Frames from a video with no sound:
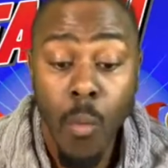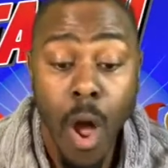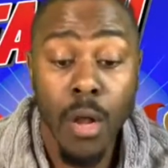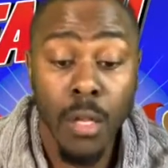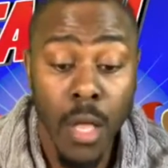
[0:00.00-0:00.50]

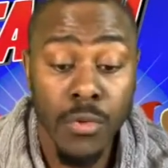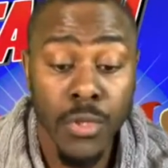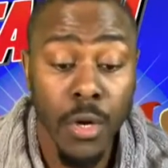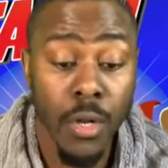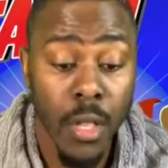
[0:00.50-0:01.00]

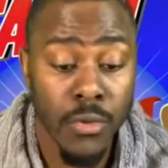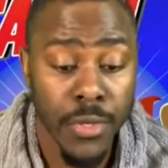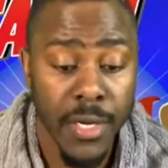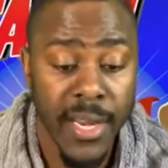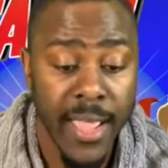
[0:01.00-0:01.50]
closer and closer
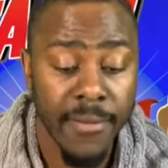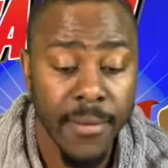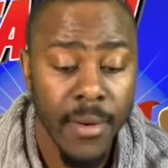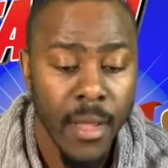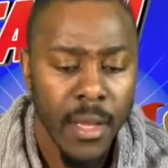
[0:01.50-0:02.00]
to
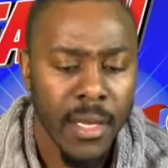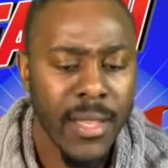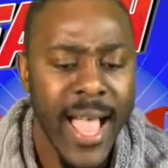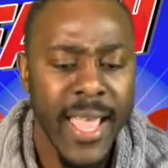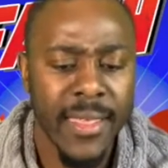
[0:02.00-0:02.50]
David.
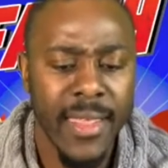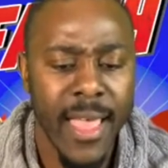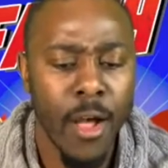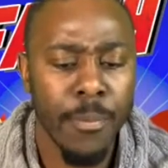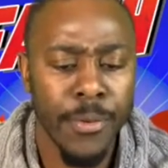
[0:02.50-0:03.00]
Goliath
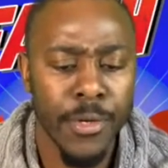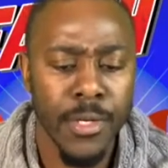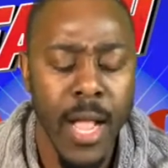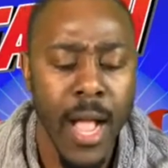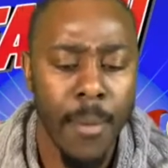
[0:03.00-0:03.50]
helped her
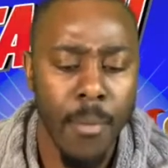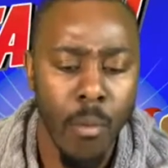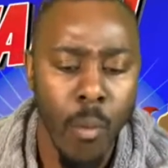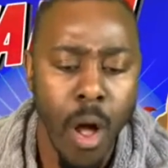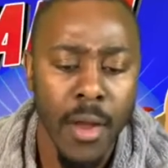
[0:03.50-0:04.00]

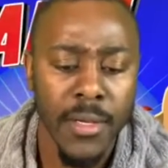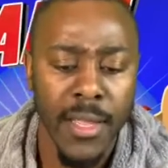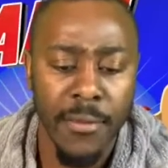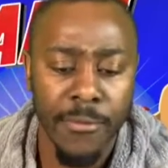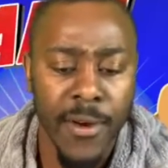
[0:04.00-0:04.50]
walk
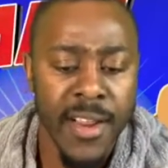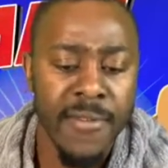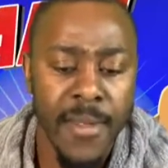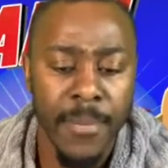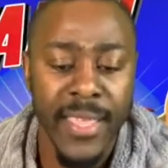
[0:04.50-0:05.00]
in front of
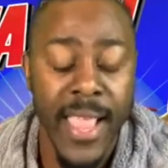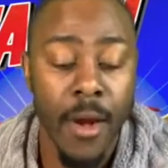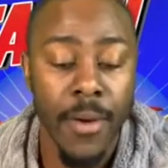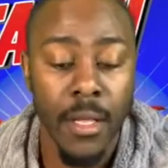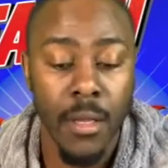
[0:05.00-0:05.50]
him,
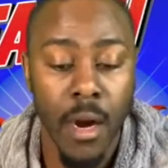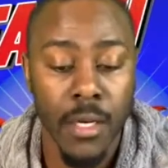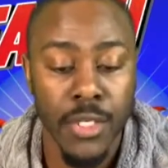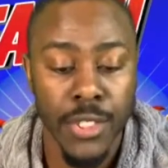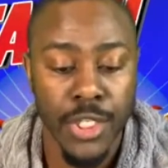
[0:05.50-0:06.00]
carrying a
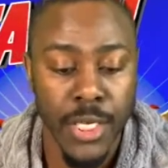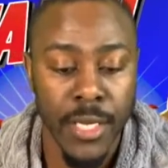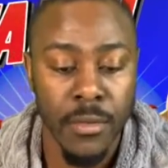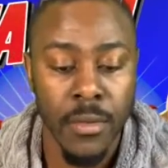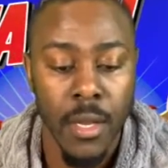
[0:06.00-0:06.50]
large
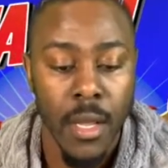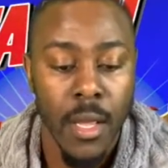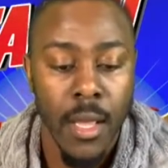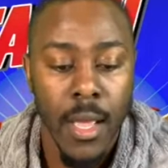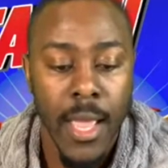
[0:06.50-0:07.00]
shield.
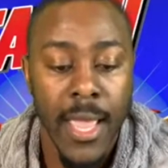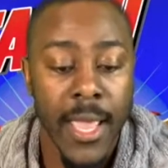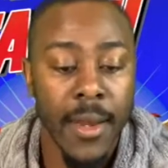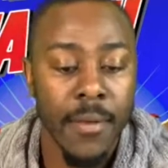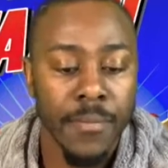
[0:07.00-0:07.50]

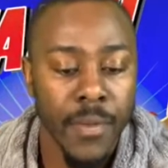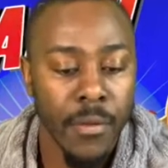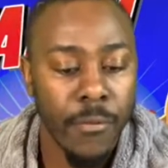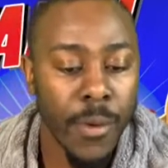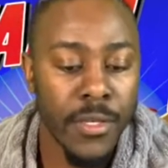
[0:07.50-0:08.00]
And
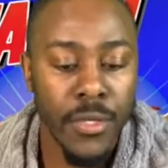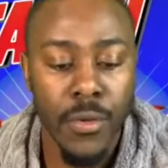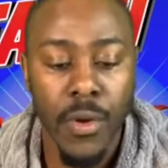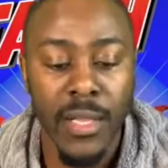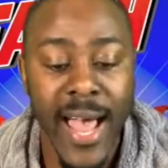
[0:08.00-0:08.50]
42,
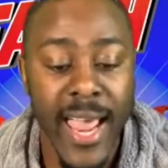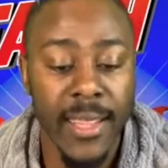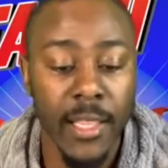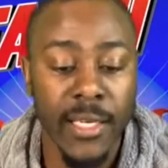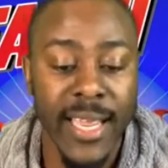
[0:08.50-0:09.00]
Goliath
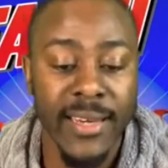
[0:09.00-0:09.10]
looked at